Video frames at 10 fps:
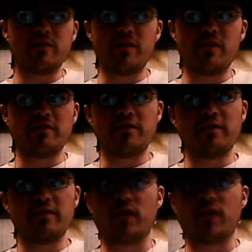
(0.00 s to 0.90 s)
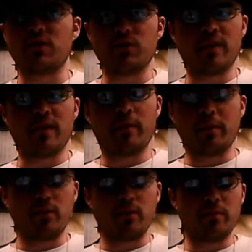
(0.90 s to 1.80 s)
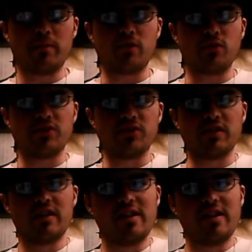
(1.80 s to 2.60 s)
of, of cartoons they be producing.